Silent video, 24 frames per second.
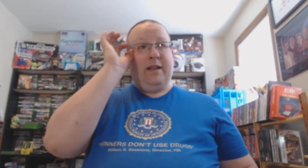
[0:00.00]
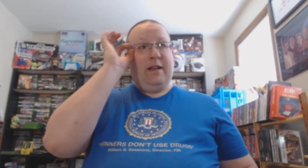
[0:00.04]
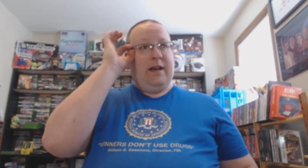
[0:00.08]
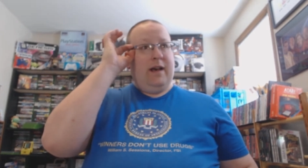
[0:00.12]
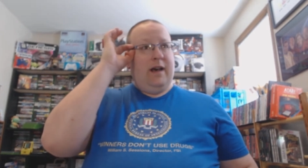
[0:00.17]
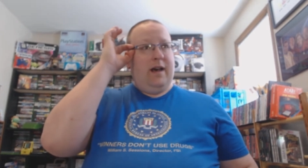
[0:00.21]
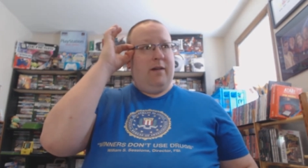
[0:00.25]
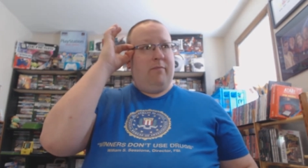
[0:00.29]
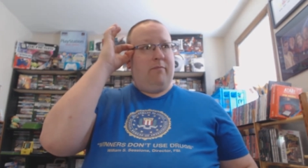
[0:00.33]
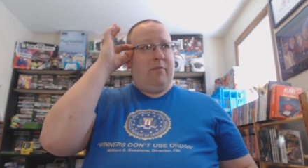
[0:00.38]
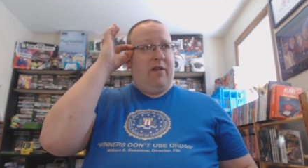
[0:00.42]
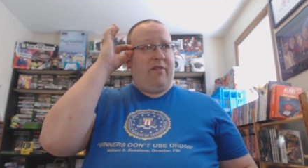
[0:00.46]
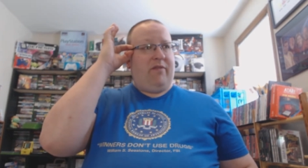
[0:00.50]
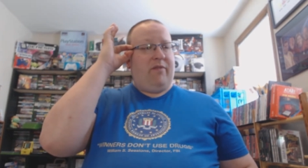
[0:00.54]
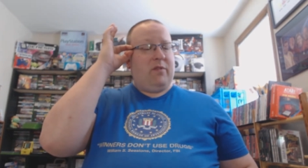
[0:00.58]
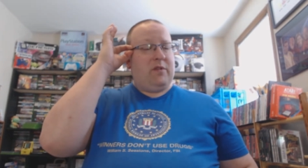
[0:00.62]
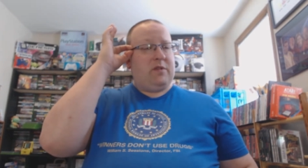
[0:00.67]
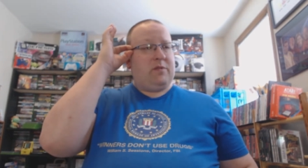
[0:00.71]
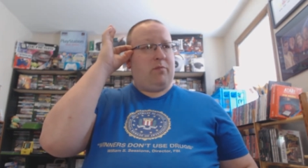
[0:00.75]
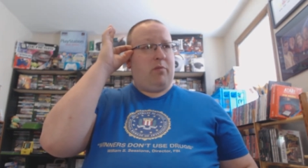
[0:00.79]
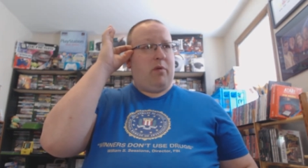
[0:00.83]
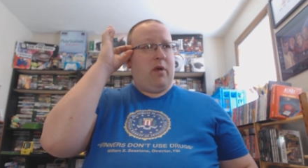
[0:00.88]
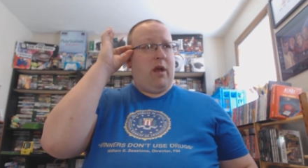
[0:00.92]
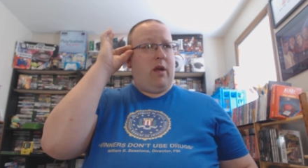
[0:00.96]
My
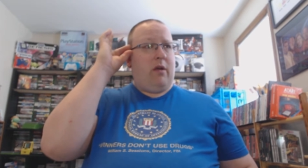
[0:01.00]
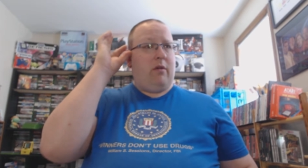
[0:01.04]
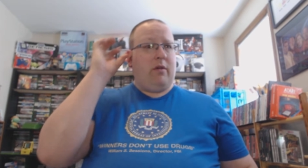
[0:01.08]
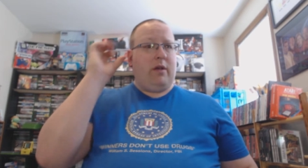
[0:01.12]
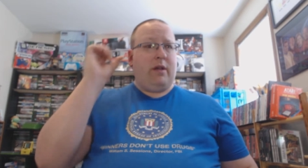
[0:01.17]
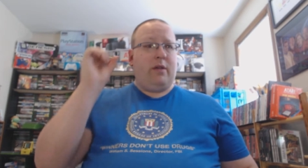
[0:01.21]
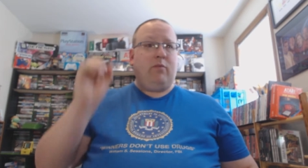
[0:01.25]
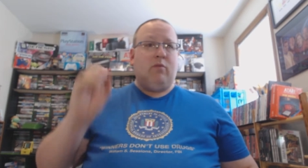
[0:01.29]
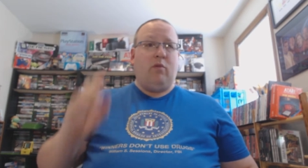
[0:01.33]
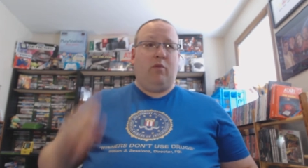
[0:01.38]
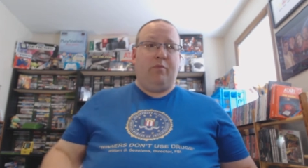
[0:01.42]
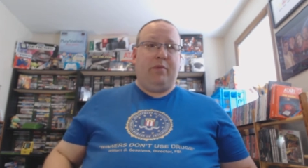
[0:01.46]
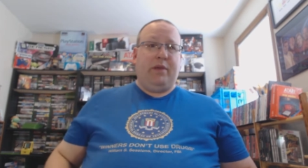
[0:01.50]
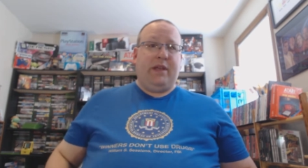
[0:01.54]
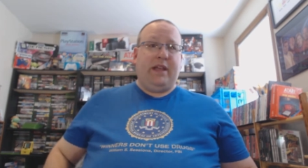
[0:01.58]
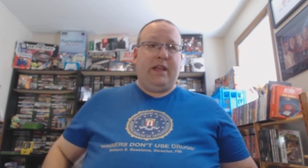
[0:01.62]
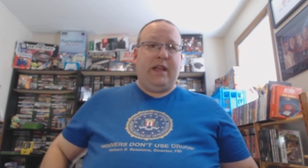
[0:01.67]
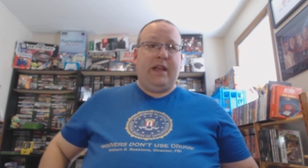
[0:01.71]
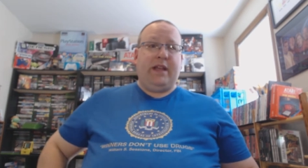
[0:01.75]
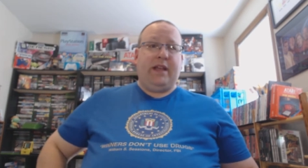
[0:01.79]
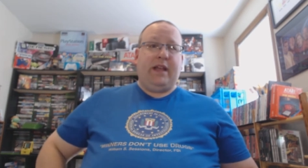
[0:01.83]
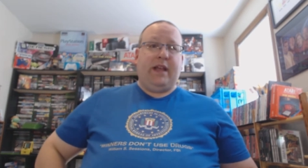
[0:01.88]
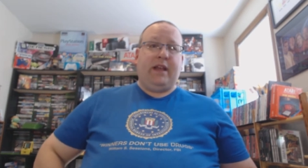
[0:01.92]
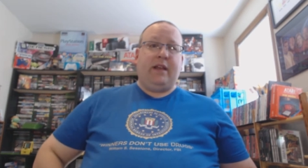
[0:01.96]
first priority will be
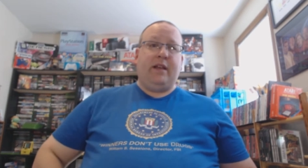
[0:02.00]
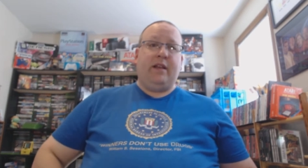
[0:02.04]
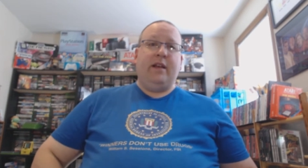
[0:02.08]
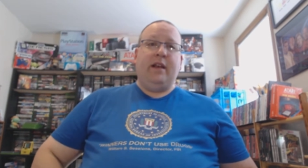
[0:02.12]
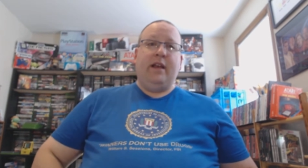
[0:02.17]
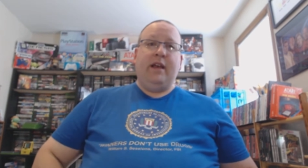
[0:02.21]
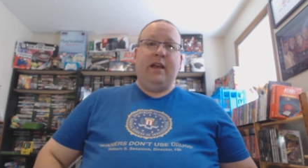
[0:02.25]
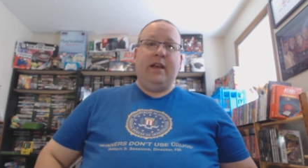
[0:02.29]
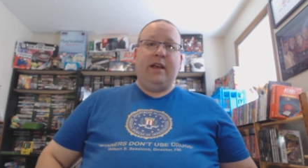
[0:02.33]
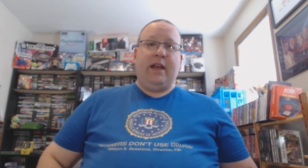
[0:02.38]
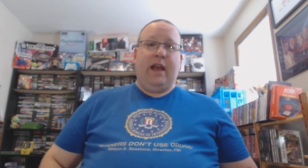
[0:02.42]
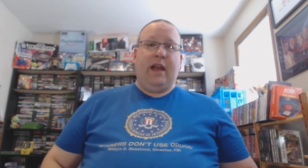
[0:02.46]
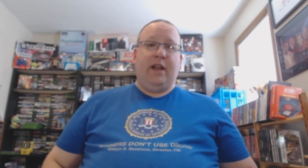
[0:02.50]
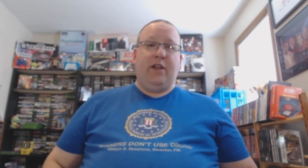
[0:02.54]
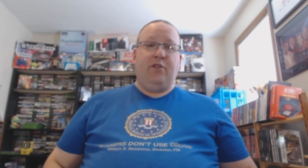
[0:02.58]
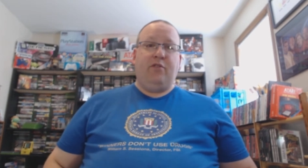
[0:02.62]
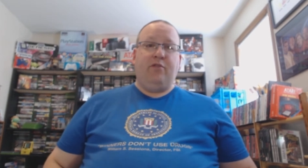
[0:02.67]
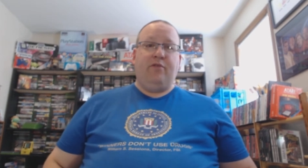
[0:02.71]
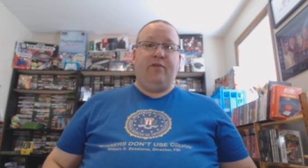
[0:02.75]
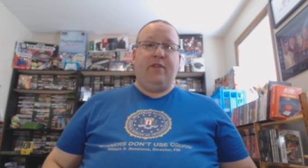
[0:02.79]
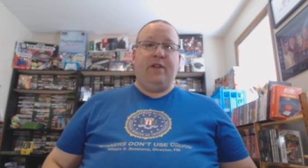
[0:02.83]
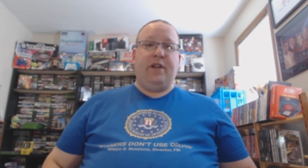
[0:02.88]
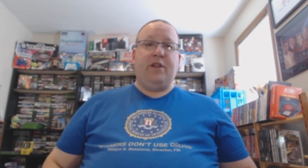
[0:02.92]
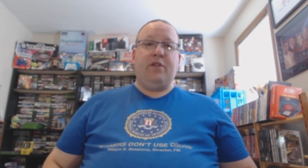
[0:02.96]
getting a
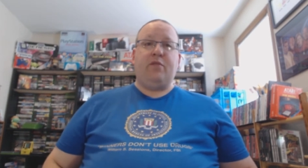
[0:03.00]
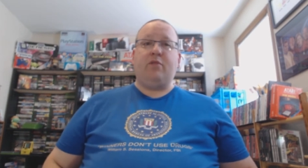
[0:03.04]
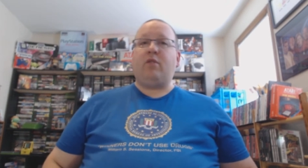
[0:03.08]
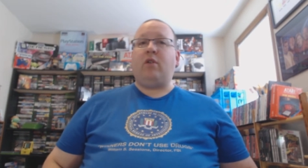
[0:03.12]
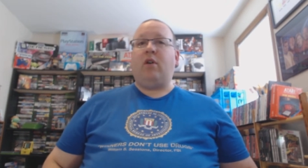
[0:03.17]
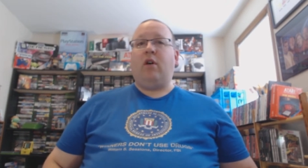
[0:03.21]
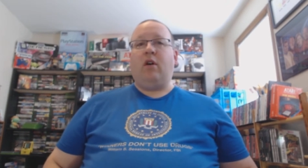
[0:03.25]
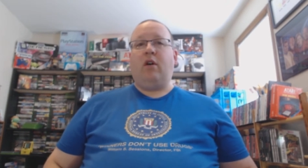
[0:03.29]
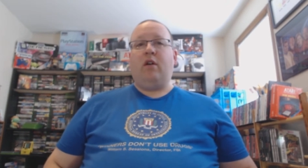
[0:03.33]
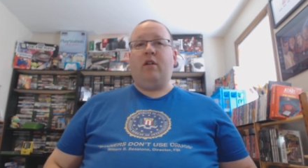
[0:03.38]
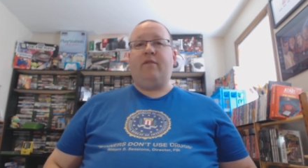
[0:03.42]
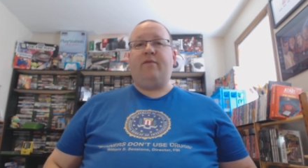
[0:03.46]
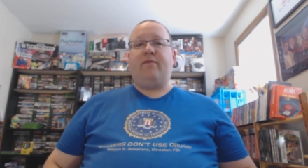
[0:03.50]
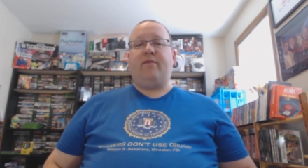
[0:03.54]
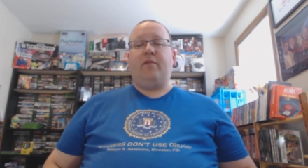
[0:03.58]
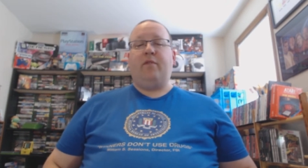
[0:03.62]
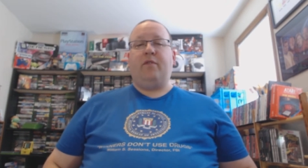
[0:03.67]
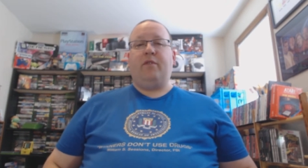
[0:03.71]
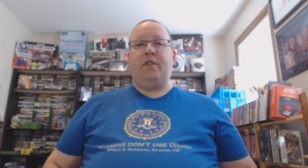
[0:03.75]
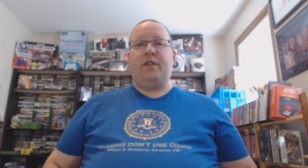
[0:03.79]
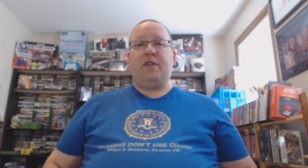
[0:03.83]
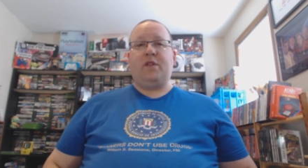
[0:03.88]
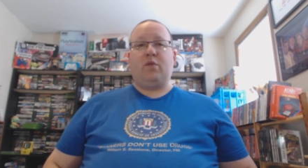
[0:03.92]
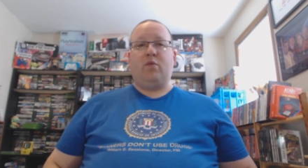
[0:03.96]
new video card for
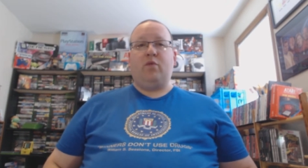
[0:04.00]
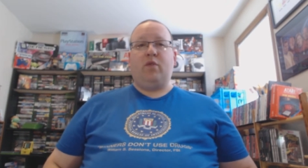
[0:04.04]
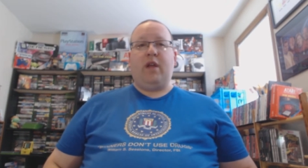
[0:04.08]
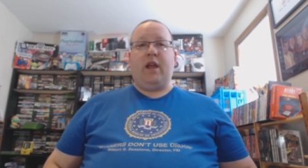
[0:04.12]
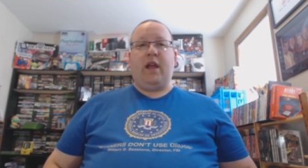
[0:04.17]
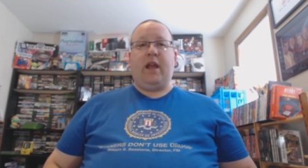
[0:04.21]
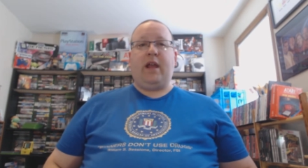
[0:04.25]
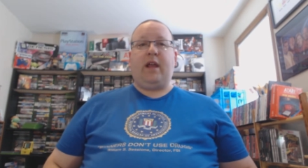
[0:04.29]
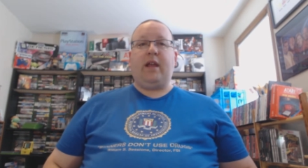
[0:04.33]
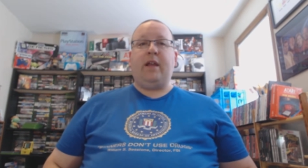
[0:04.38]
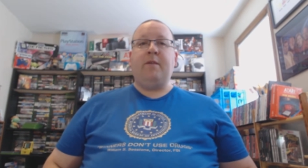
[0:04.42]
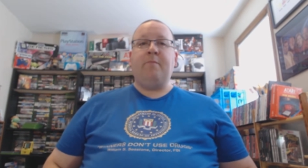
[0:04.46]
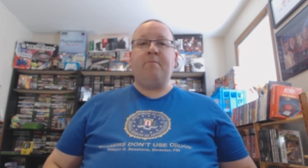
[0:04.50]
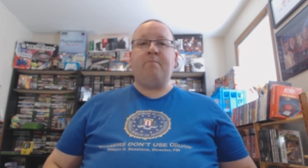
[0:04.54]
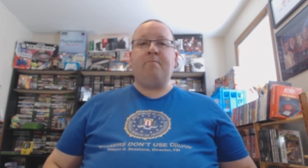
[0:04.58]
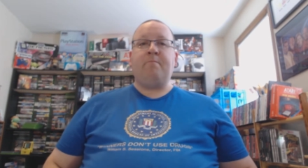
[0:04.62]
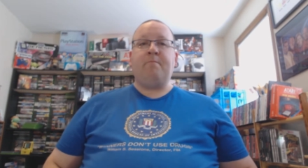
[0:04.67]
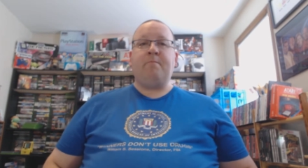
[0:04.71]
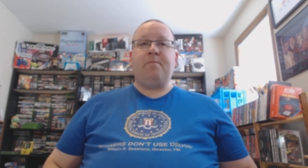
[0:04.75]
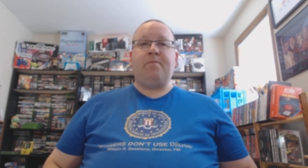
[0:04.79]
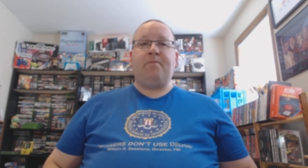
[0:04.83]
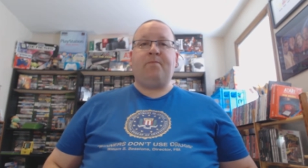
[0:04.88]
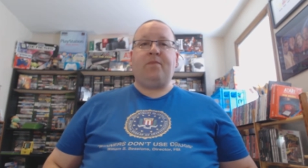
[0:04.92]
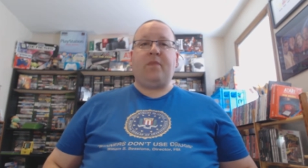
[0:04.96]
this rig.
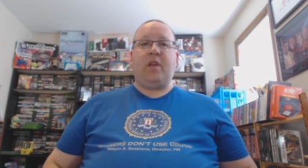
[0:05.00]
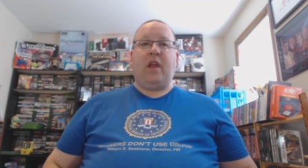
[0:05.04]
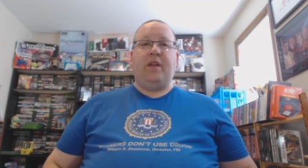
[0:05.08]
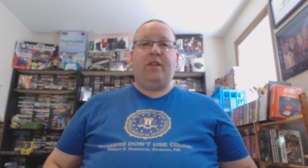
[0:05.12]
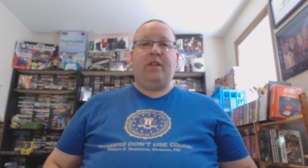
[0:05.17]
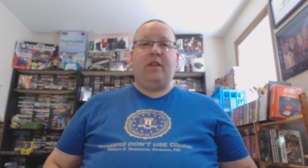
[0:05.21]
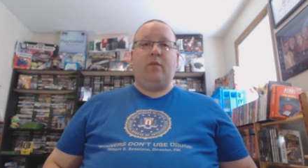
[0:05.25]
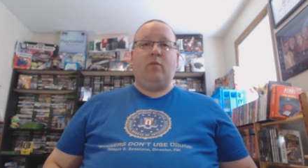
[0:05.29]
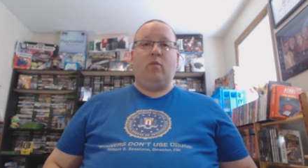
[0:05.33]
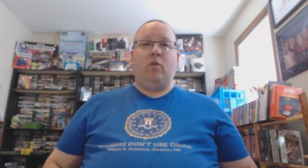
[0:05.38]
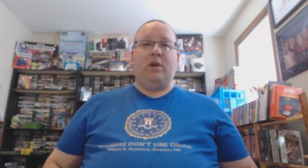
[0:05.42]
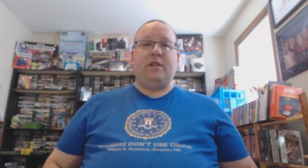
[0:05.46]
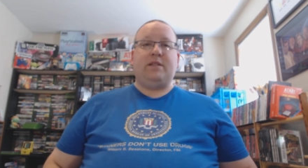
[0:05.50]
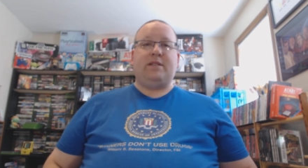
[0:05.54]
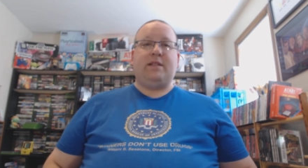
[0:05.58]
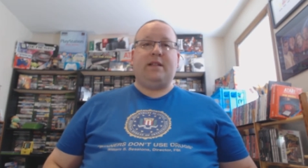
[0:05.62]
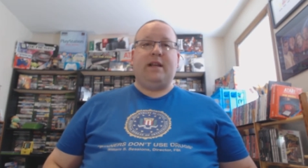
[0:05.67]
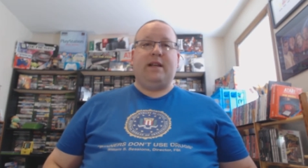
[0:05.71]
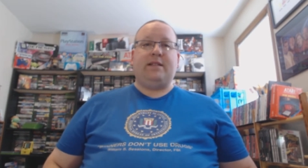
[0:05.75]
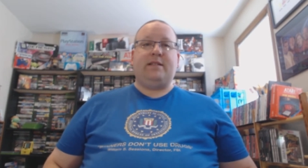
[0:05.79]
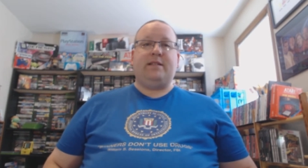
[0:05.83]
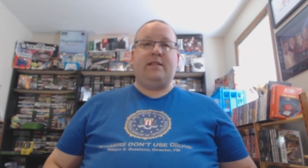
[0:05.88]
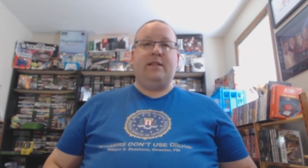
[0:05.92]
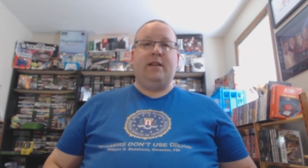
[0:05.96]
And then once
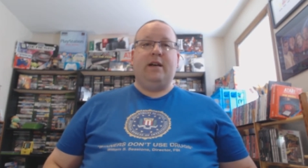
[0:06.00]
that's